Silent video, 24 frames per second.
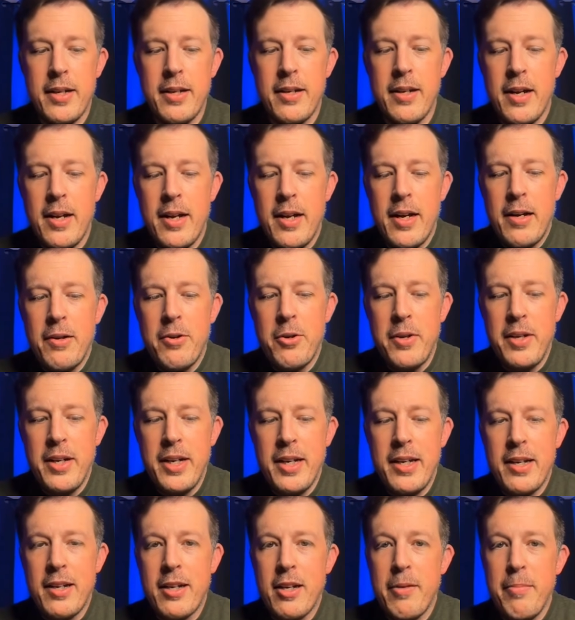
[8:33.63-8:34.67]
I'm going to
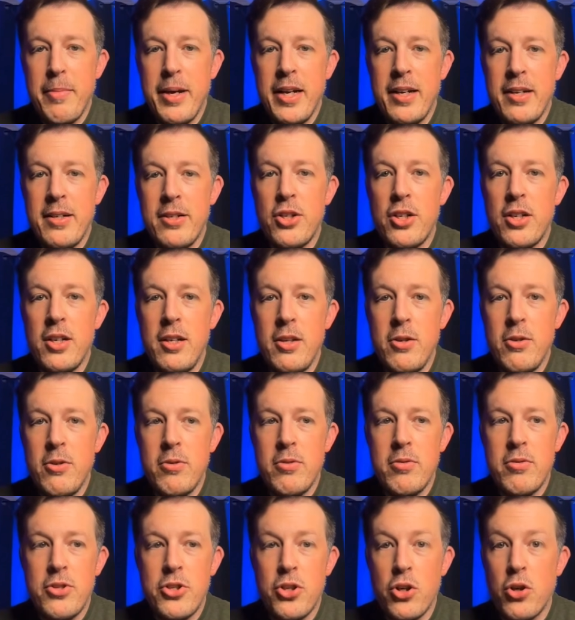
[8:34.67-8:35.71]
hit Command
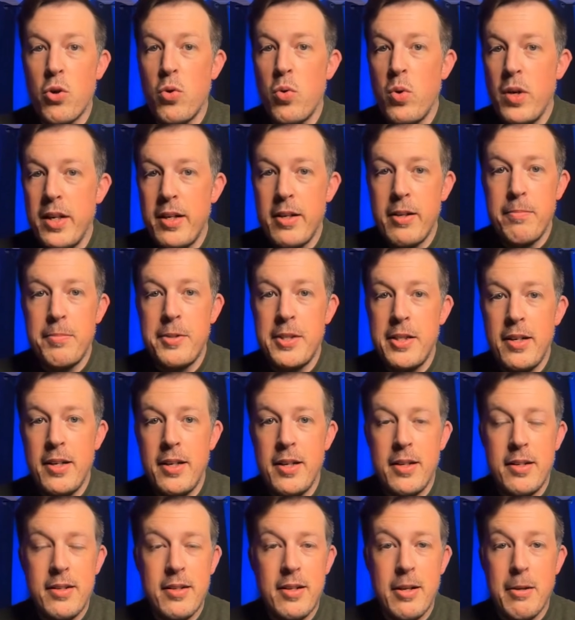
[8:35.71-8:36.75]
Q to quit
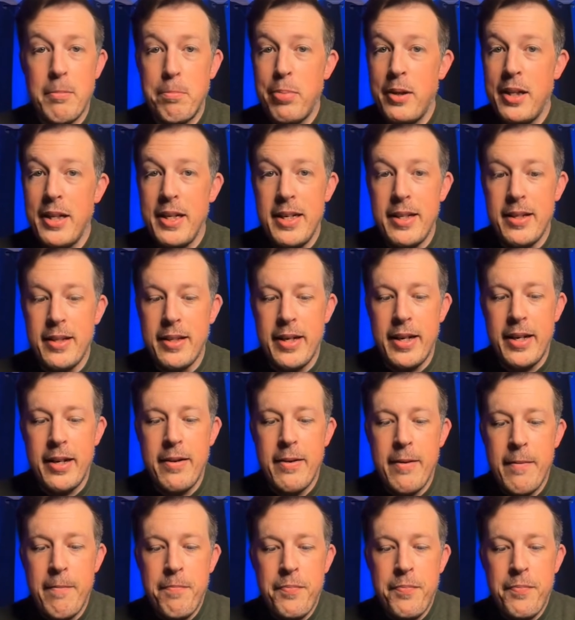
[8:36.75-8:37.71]
Obsidian completely